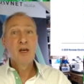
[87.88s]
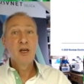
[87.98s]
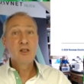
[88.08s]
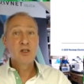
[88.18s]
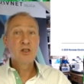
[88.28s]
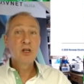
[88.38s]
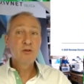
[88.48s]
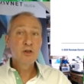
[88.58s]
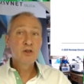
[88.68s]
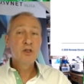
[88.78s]
is a
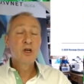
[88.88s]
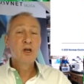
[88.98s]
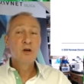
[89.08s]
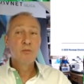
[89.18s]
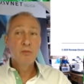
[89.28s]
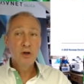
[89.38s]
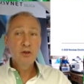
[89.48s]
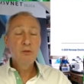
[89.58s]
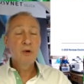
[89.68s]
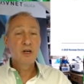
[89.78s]
synchronous
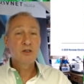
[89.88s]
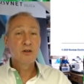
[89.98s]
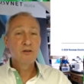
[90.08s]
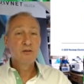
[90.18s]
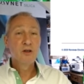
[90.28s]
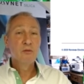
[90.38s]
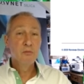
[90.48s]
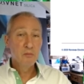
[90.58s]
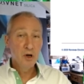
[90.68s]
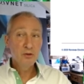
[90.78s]
multi-master,
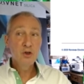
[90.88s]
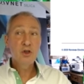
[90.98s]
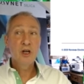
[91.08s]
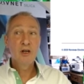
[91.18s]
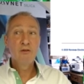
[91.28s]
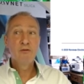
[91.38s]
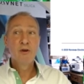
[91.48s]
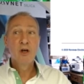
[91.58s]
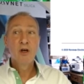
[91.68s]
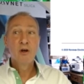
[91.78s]
multi-slave,
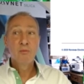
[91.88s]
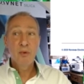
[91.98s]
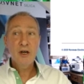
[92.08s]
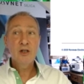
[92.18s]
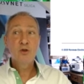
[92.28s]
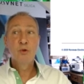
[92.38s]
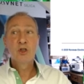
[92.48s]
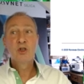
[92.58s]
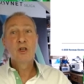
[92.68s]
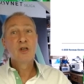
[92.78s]

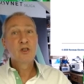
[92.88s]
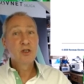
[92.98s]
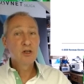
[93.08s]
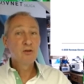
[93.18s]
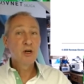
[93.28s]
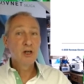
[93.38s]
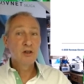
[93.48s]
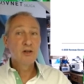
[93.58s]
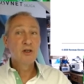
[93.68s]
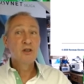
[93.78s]
packet-switched,
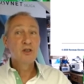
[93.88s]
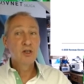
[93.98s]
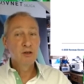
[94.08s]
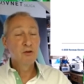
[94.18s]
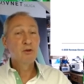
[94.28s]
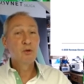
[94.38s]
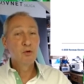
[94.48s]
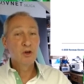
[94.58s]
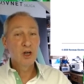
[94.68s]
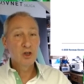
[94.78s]
single-ended serial
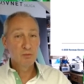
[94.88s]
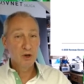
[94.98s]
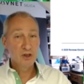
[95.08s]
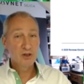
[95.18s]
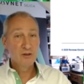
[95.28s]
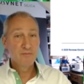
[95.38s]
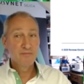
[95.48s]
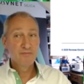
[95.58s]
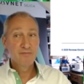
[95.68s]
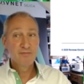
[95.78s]
communication bus,
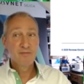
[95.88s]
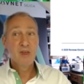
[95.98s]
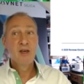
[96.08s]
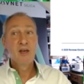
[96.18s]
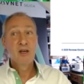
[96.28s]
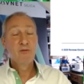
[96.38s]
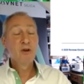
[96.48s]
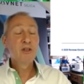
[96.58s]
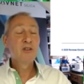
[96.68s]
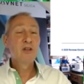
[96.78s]

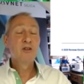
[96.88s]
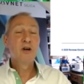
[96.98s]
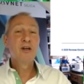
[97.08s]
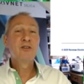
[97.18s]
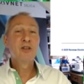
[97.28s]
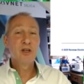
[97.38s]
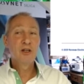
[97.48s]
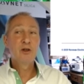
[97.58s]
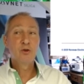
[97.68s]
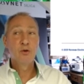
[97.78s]
invented in nineteen
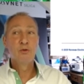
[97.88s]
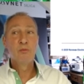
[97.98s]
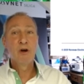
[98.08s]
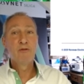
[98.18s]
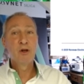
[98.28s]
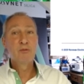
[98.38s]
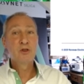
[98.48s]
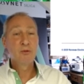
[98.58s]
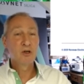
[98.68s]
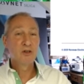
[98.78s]
eighty-two by Philips
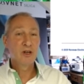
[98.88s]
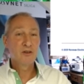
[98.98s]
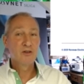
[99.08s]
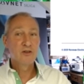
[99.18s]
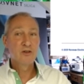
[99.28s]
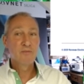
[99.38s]
Semiconductors.